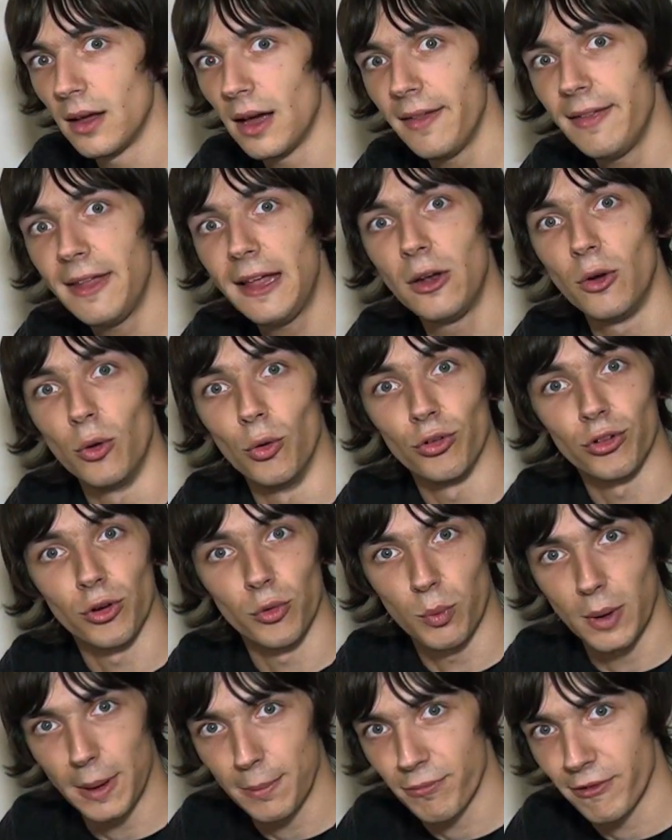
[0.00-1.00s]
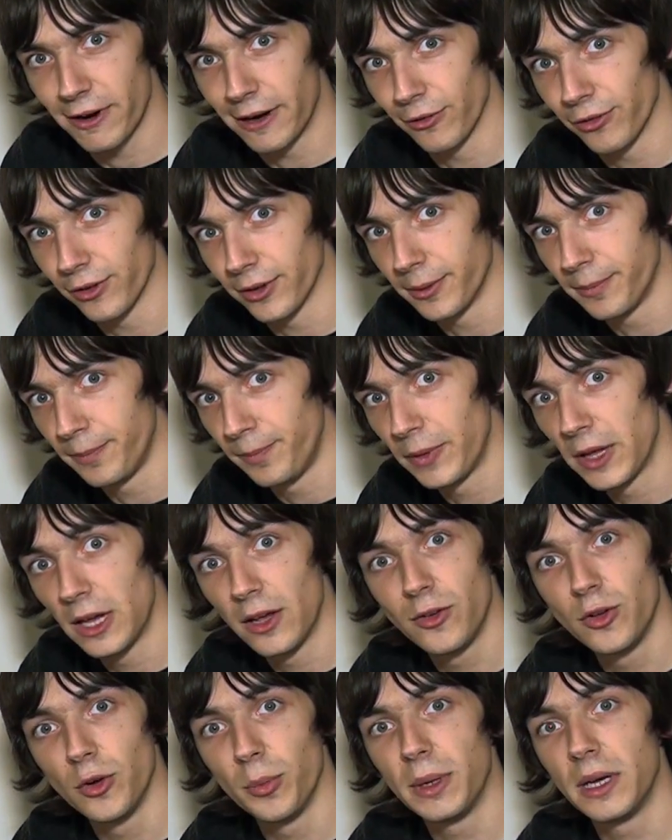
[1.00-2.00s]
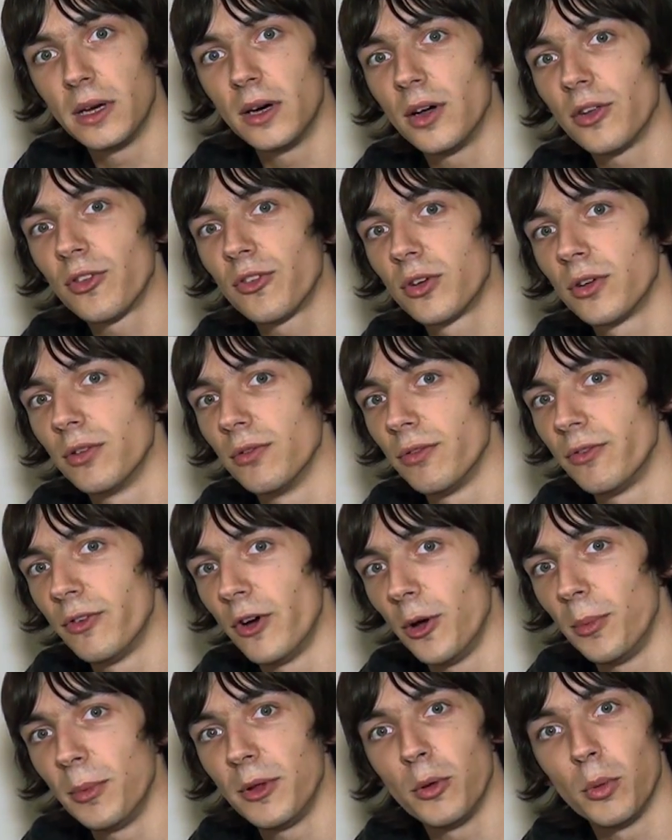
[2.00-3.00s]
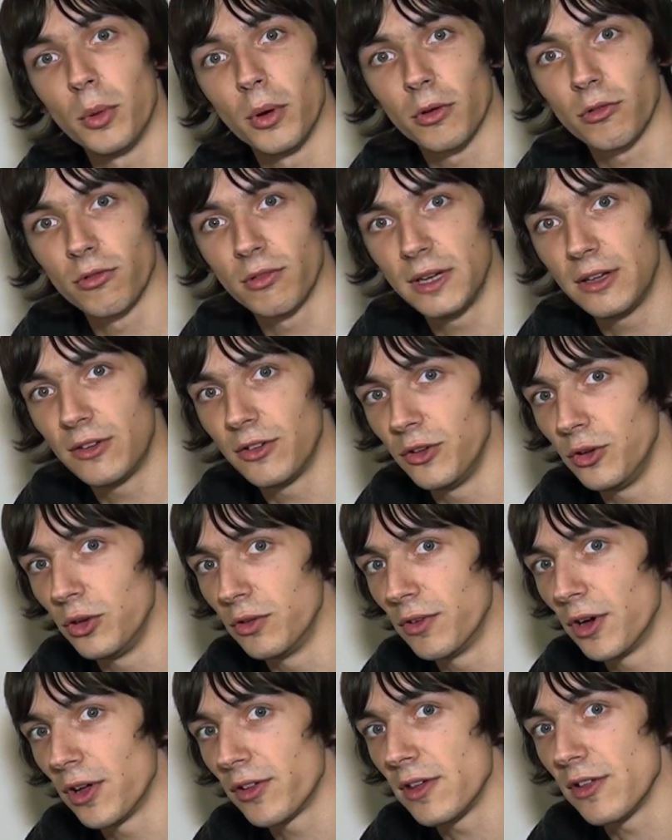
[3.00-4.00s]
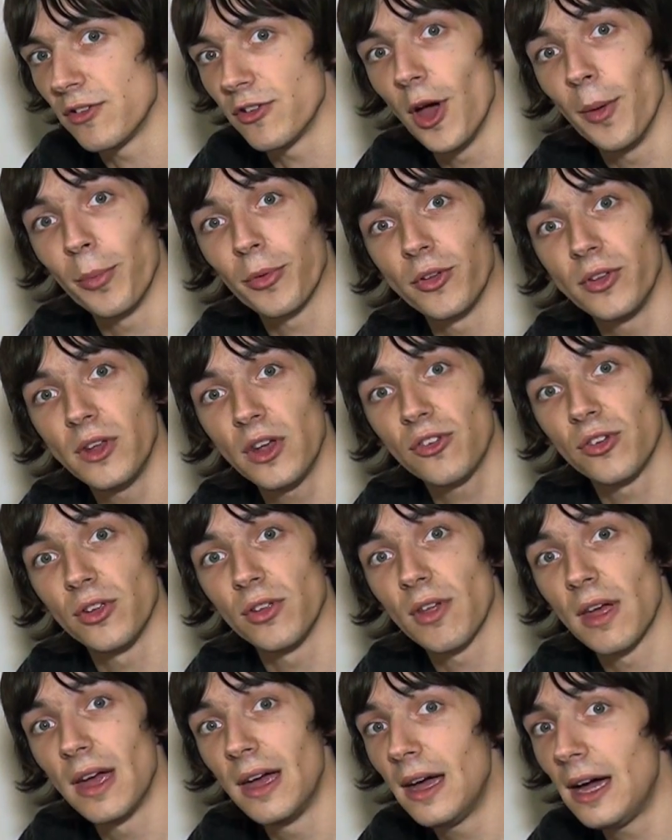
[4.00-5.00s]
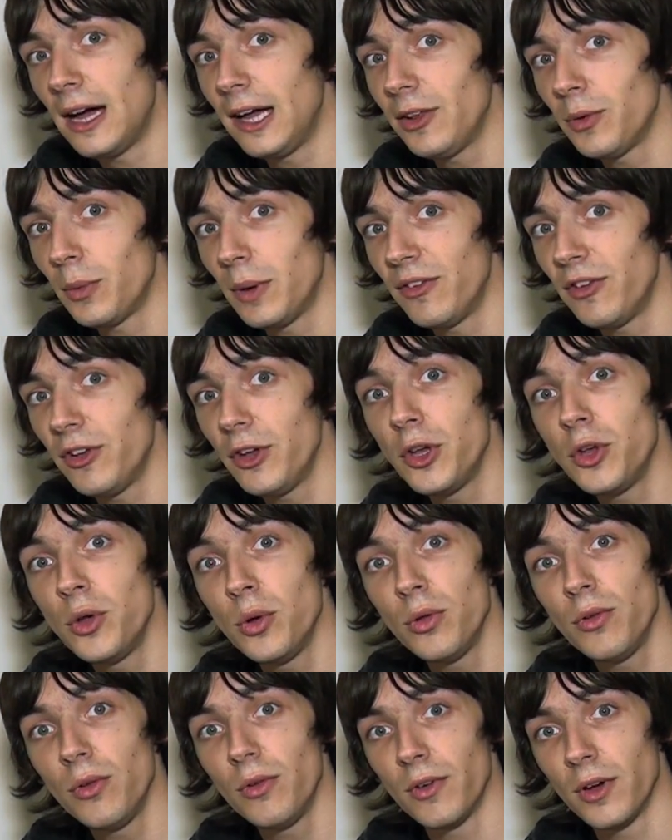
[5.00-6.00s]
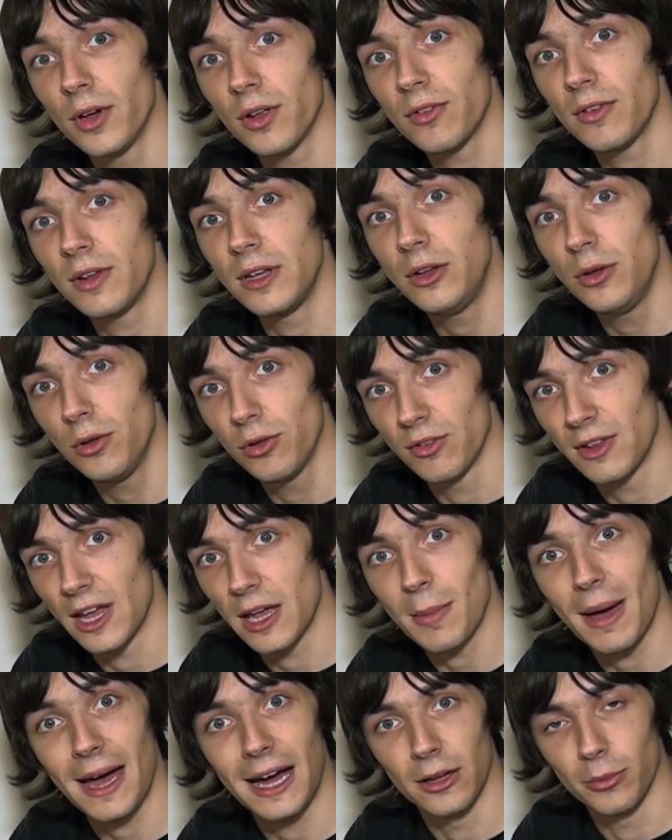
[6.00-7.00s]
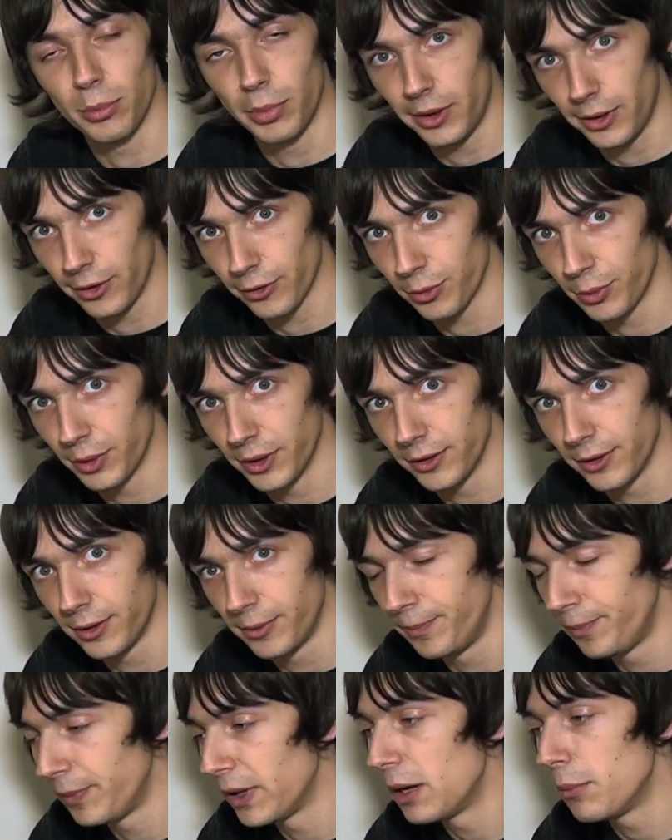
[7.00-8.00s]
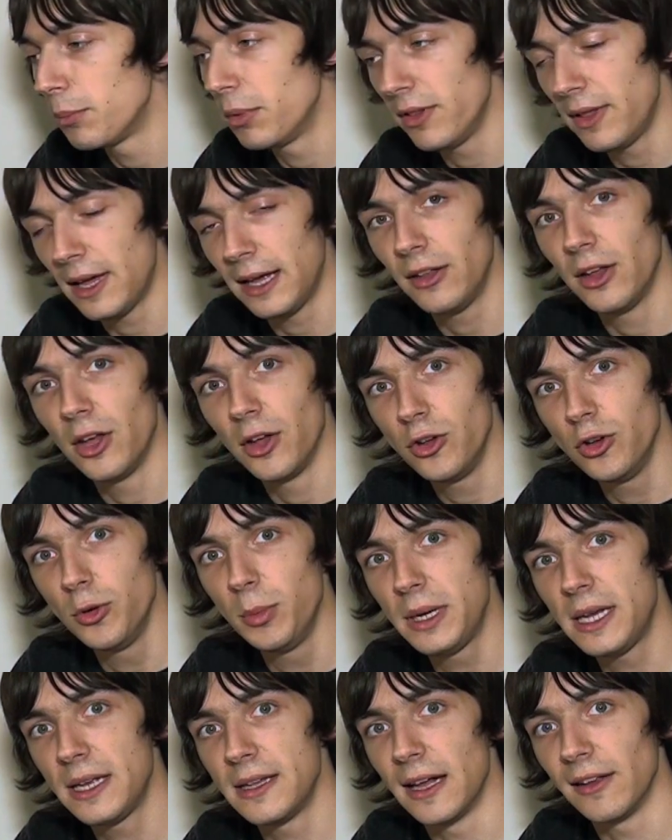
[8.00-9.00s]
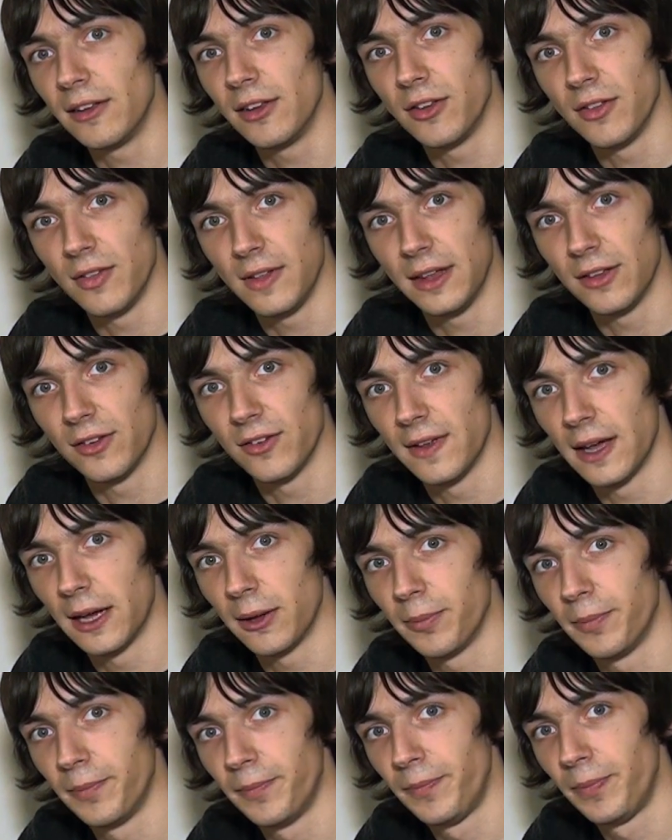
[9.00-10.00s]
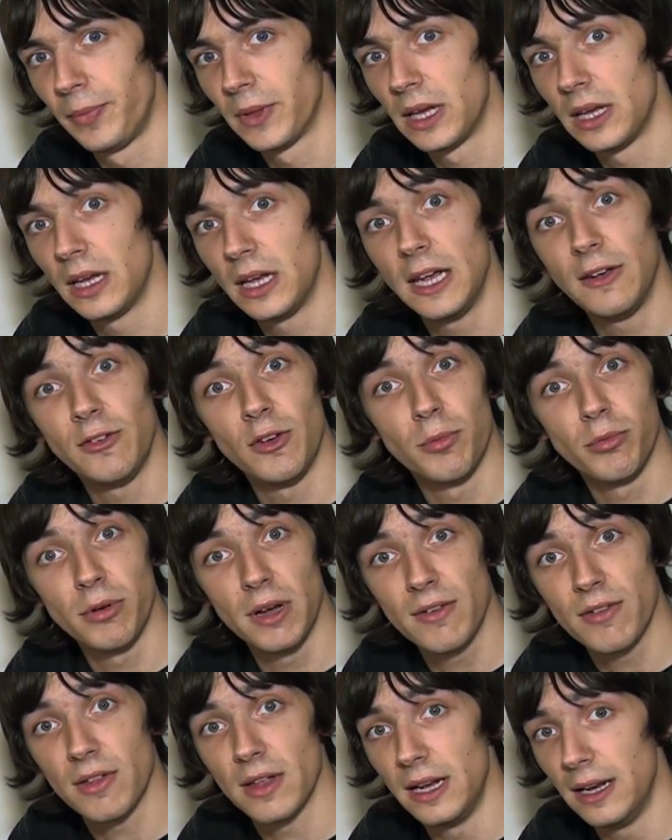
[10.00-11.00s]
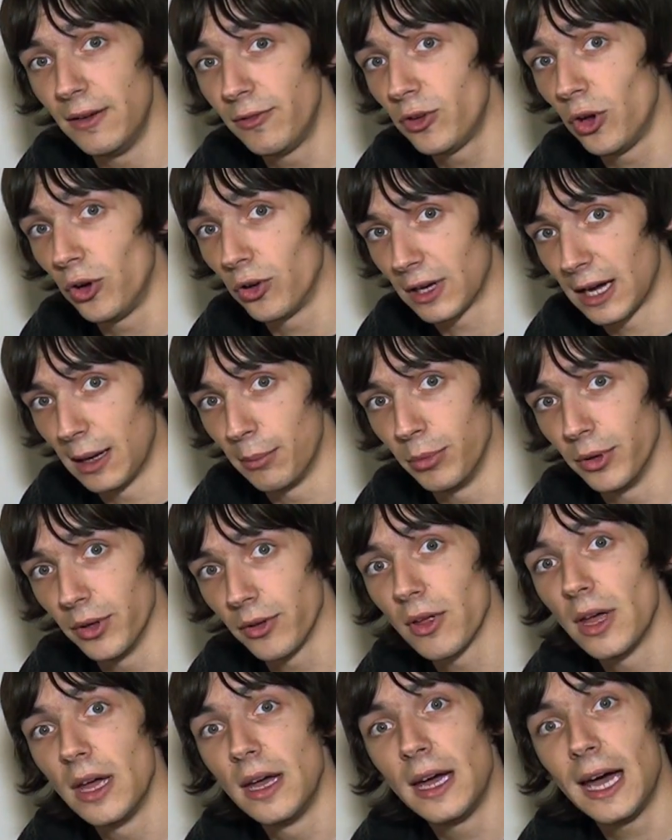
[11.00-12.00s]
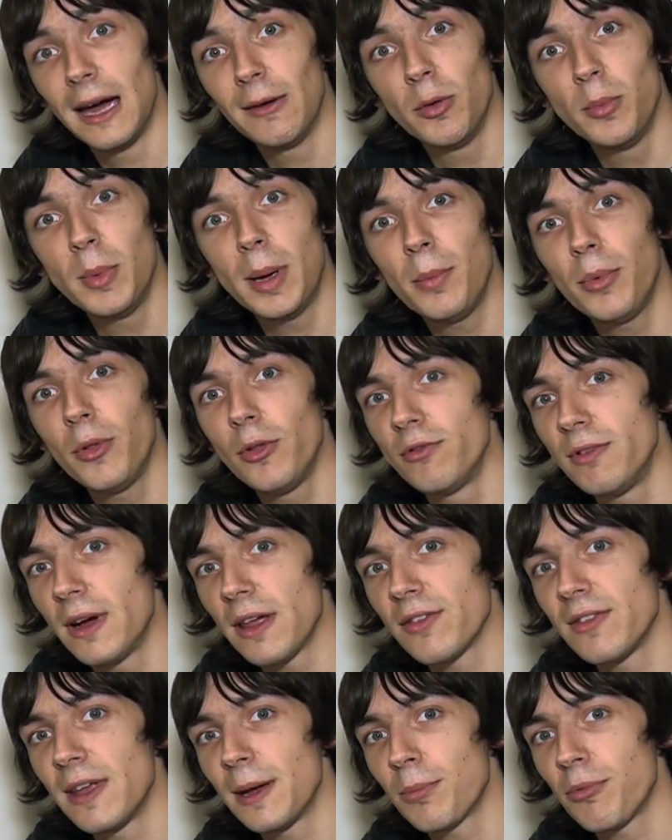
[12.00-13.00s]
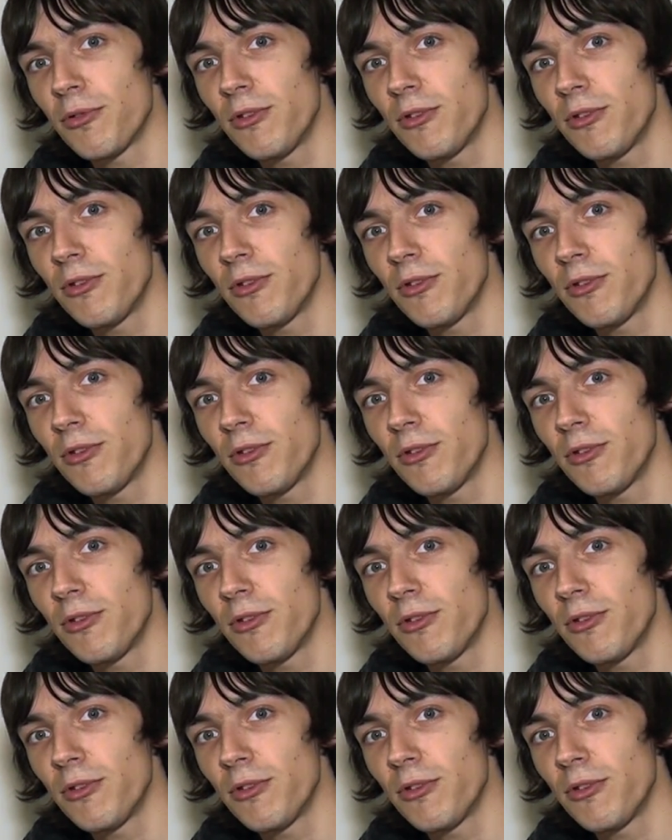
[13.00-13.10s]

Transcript: And then launch a web browser. You'll be asked to confirm that you will agree to the university's terms and conditions and to enter your university username and password. But then, you'll be connected to the internet. If you previously lived on campus, and remember the ResNet